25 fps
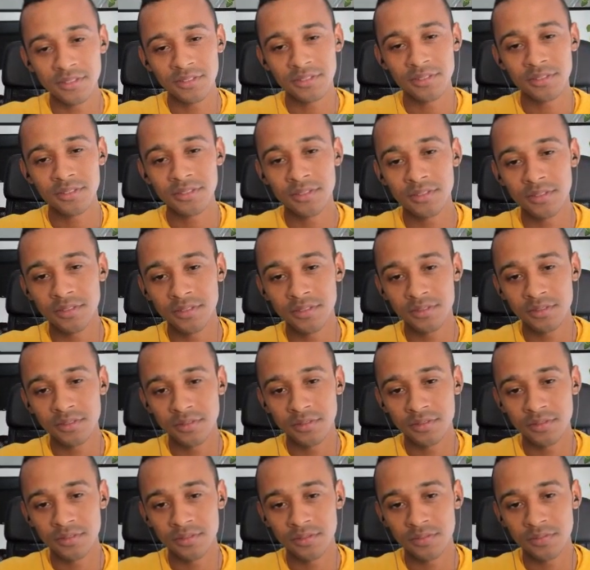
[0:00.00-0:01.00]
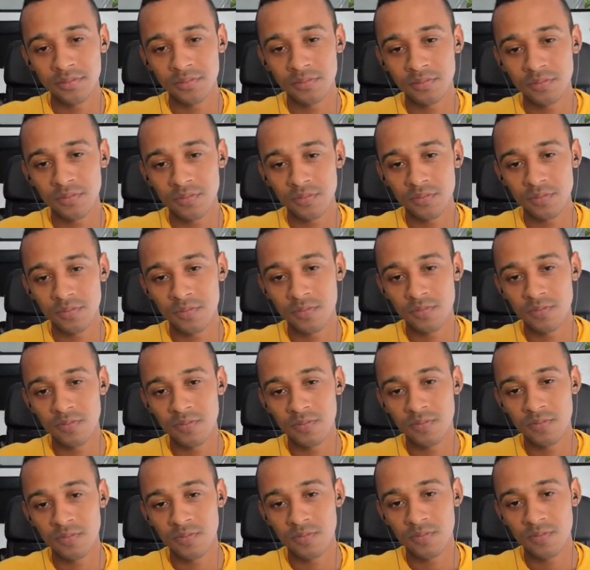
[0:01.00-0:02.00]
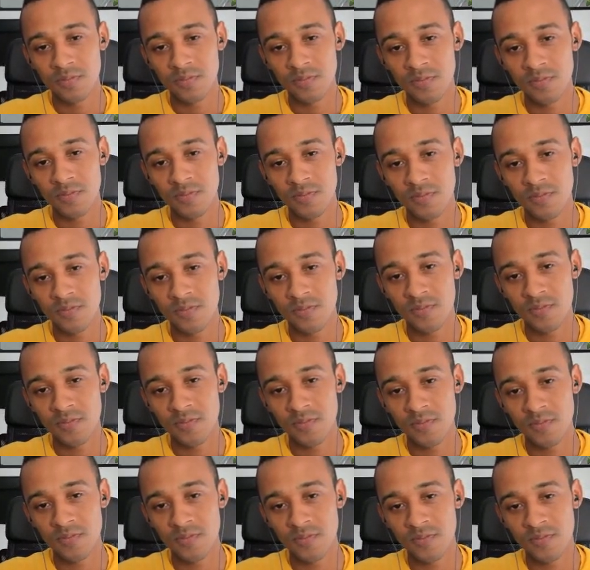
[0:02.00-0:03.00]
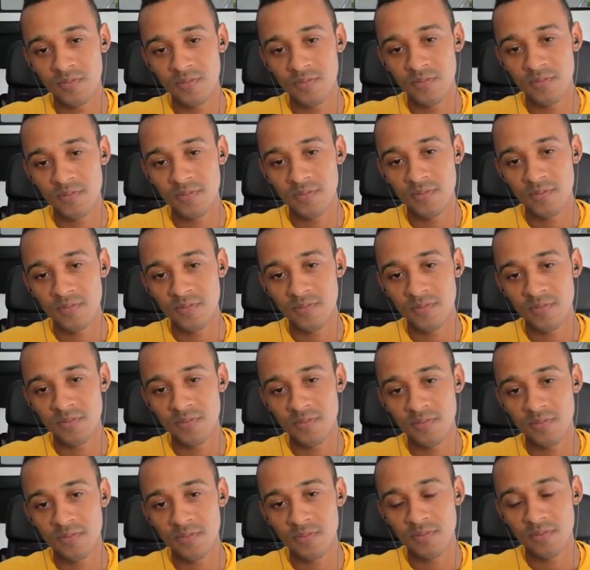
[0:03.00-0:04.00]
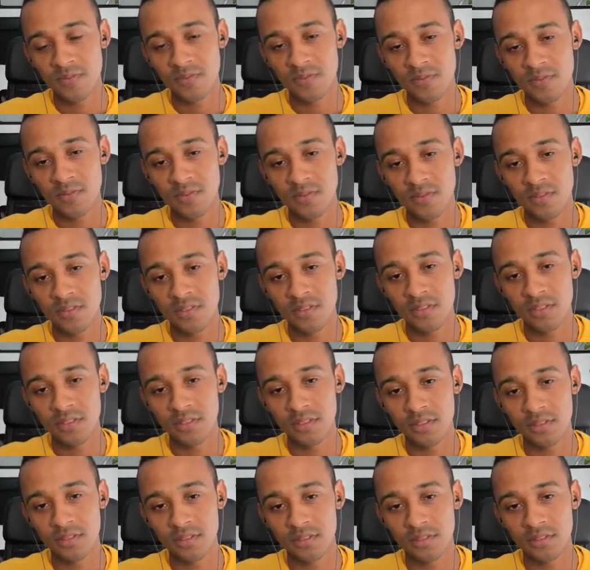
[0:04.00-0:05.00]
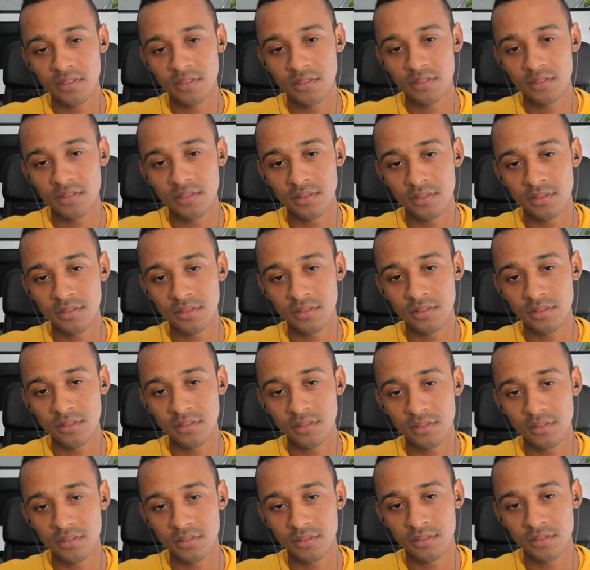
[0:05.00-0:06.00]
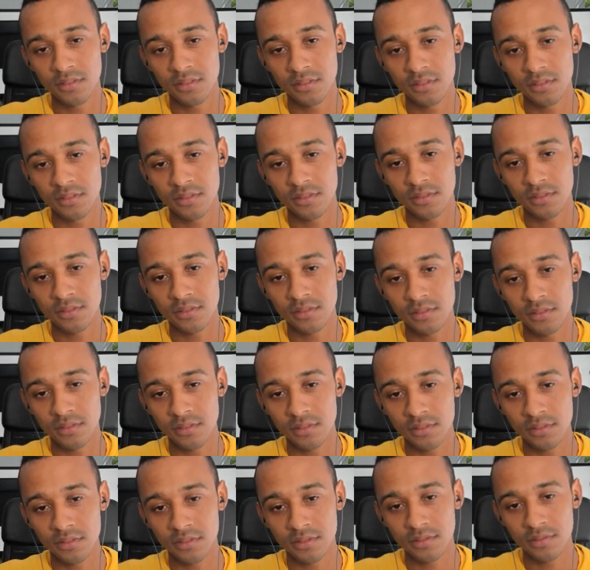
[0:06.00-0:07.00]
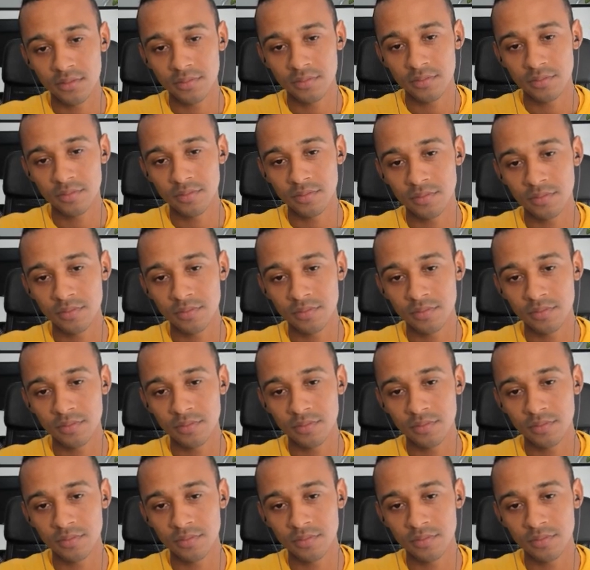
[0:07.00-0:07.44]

No words are spoken by the person on screen.